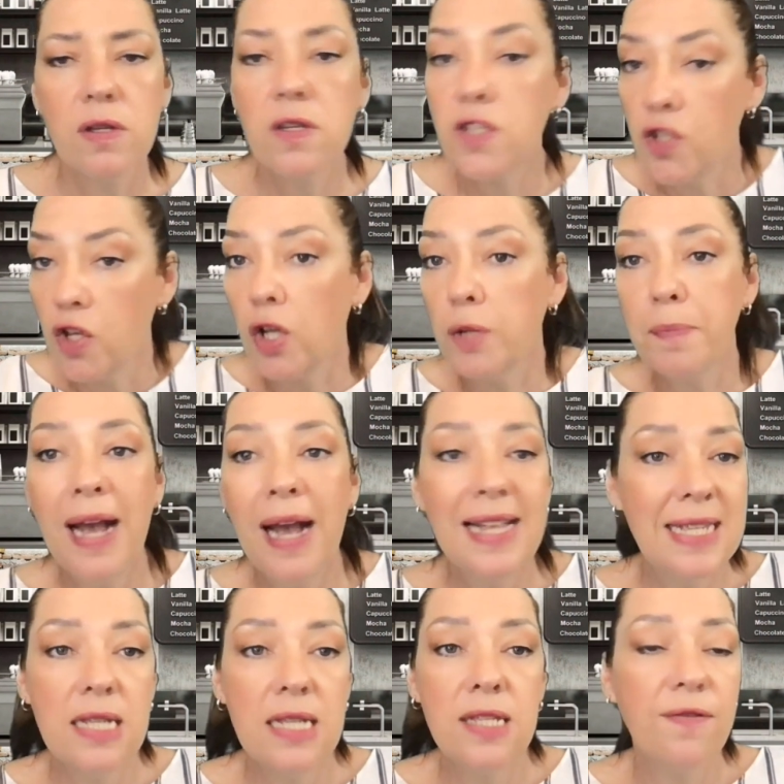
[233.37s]
Start by
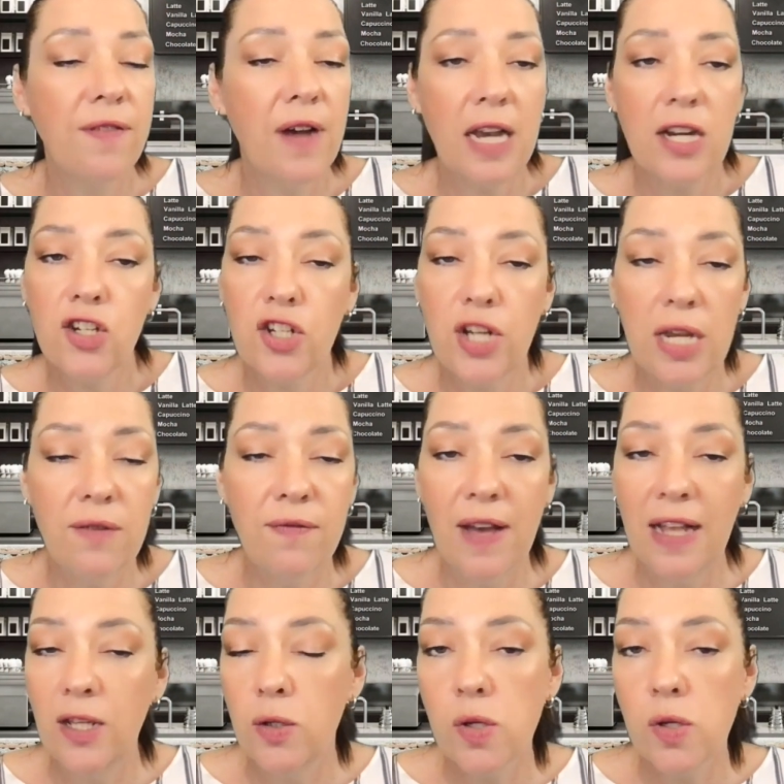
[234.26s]
identifying shared
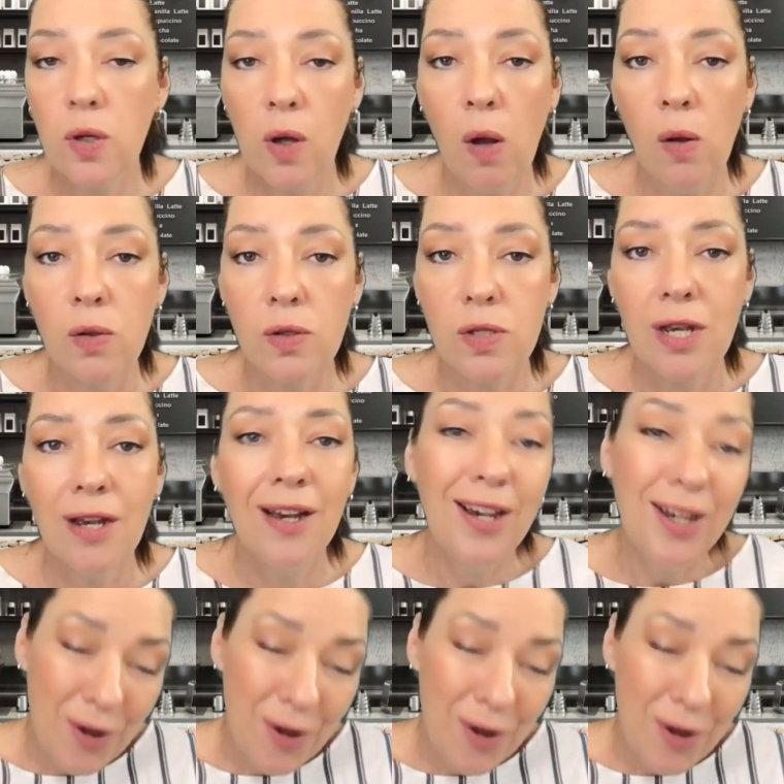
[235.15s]
values or goals.